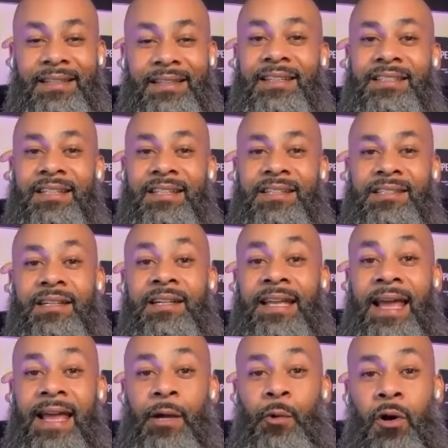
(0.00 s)
that this is a
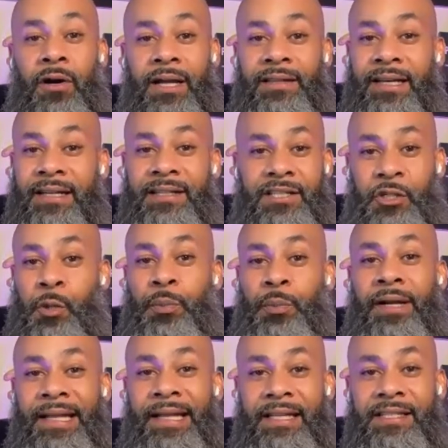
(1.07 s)
cakewalk and that it's
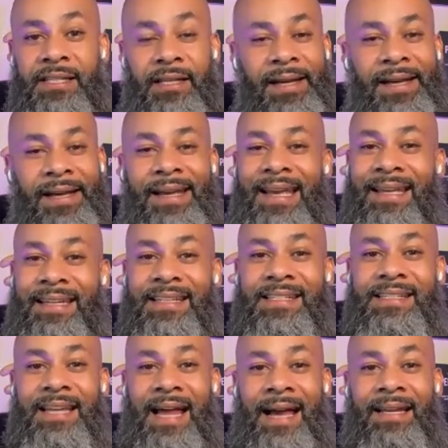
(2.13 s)
super easy. It
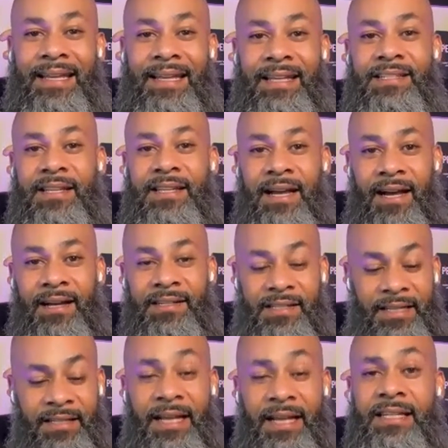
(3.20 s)
is not easy, guys.
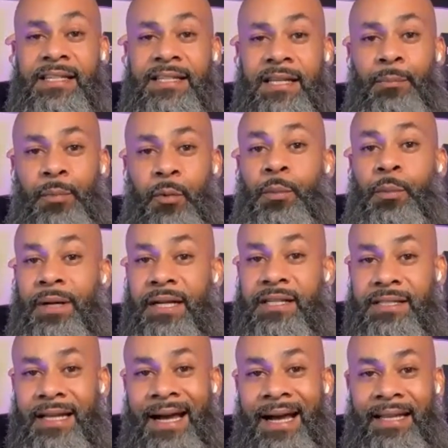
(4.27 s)
It's simple, but
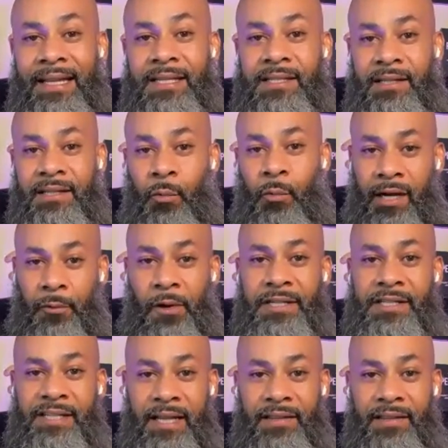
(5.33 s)
it's not easy. Why do I
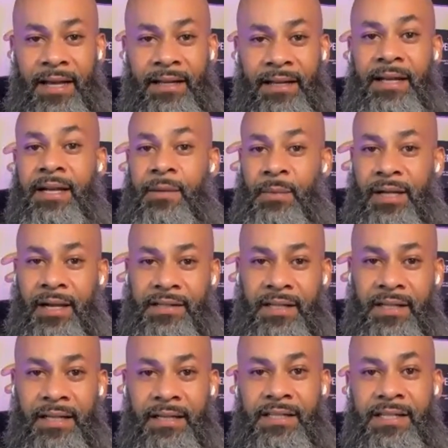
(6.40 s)
say that? Because
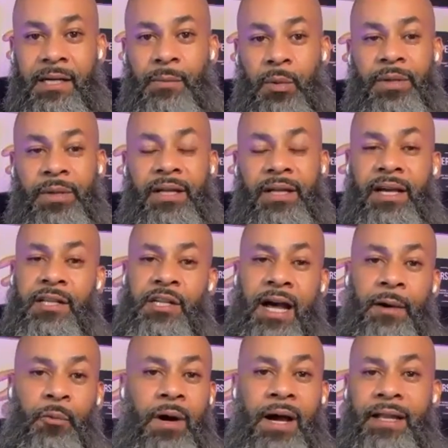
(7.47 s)
it's simple, because
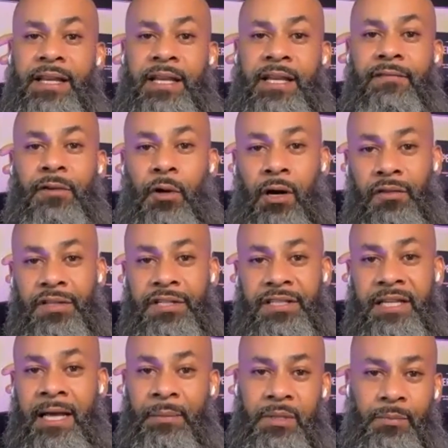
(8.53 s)
I can give you all the
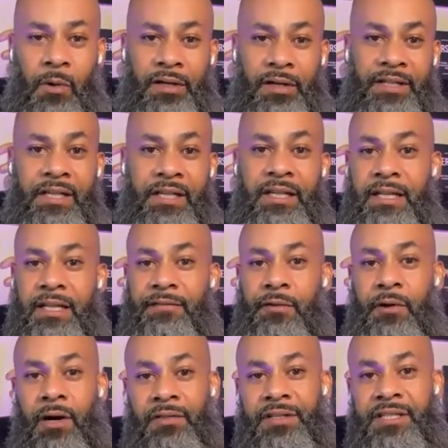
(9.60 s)
steps. Marcus can give
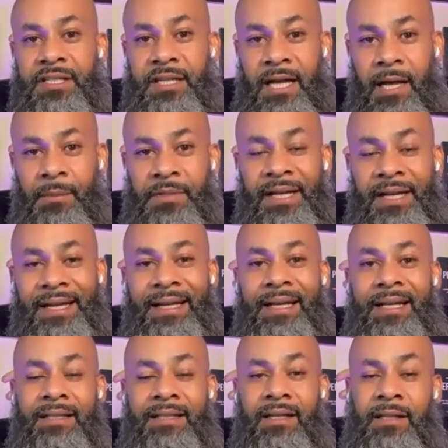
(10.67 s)
you all the steps.
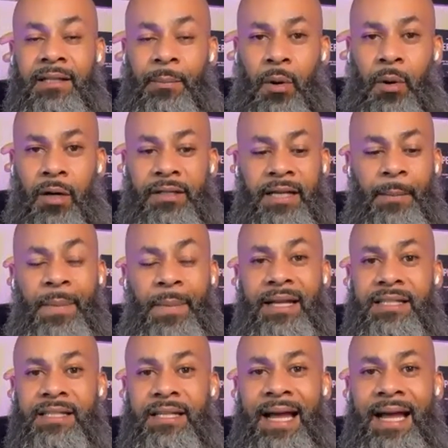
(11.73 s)
The part that
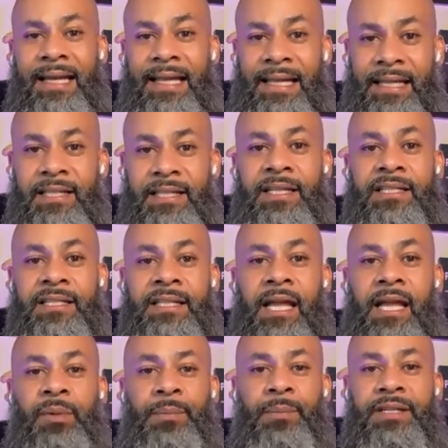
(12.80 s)
makes it not easy is the
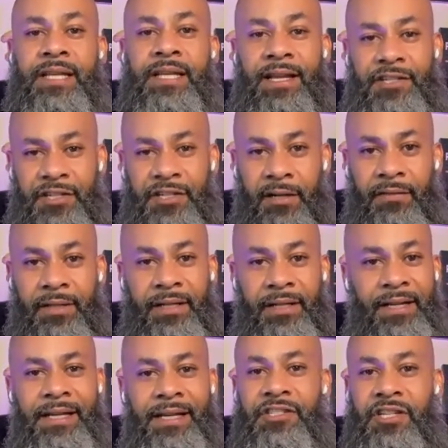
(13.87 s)
implementation of it.
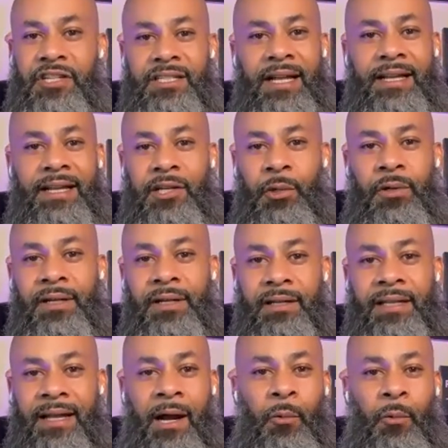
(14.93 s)
It's just like knowing
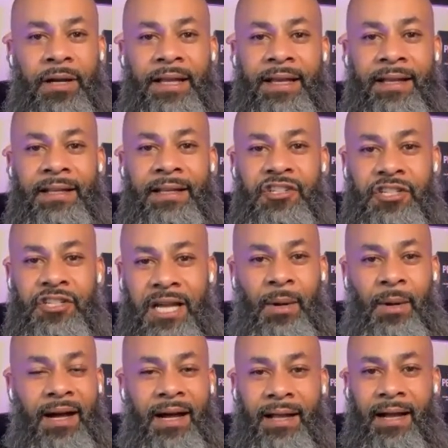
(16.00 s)
that I want to get in
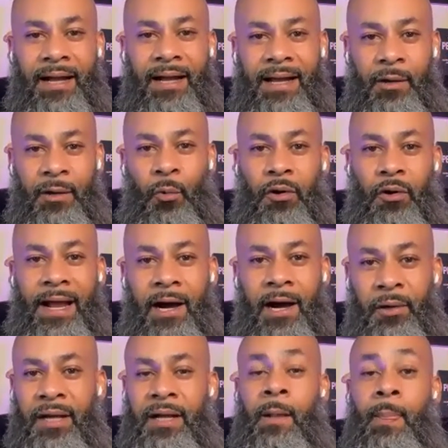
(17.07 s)
shape. I got to work
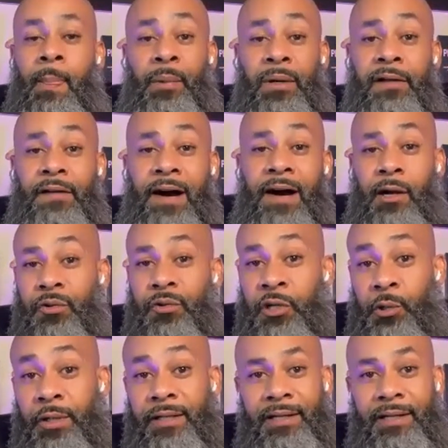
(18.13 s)
out, but if I don't
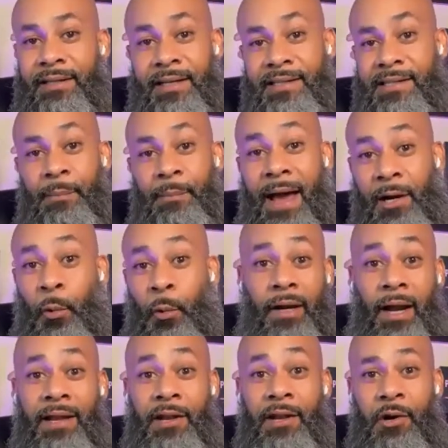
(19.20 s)
do it, it doesn't matter
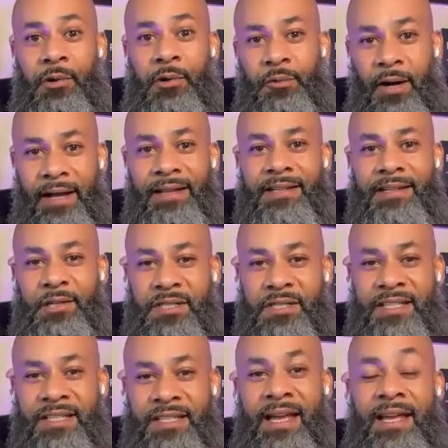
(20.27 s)
what I know, right? So
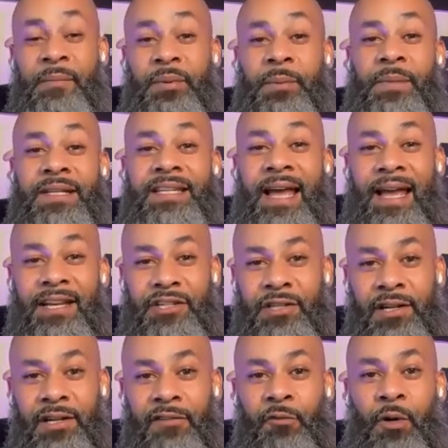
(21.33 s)
it's the
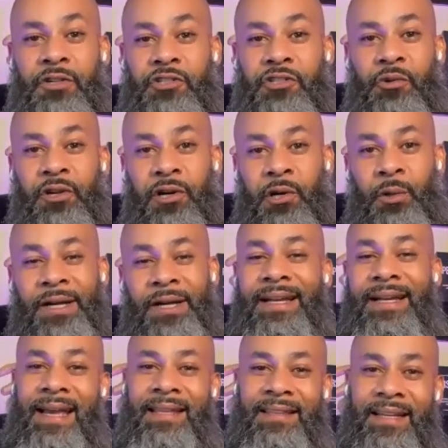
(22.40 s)
implementation of what you know
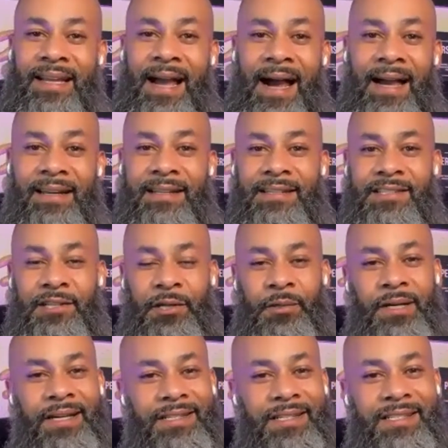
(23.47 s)
and the guidance.
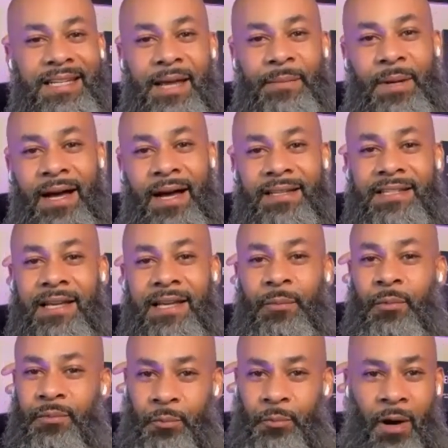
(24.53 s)
So it's the same concept.
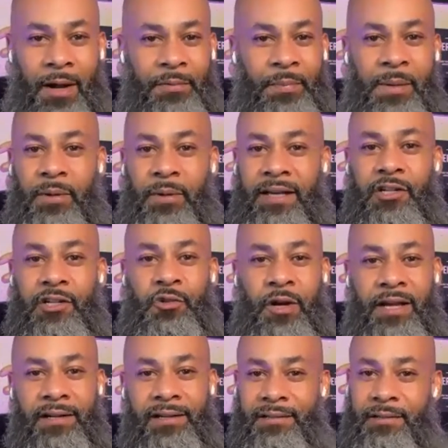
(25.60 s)
Why people get a
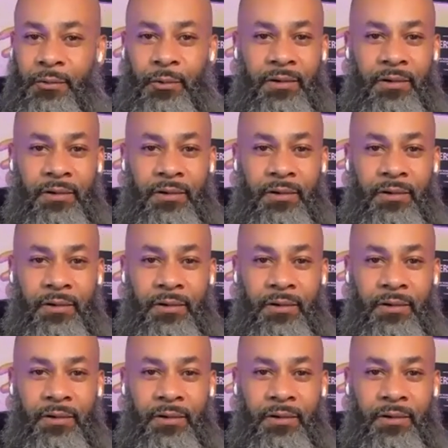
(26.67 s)
trainer?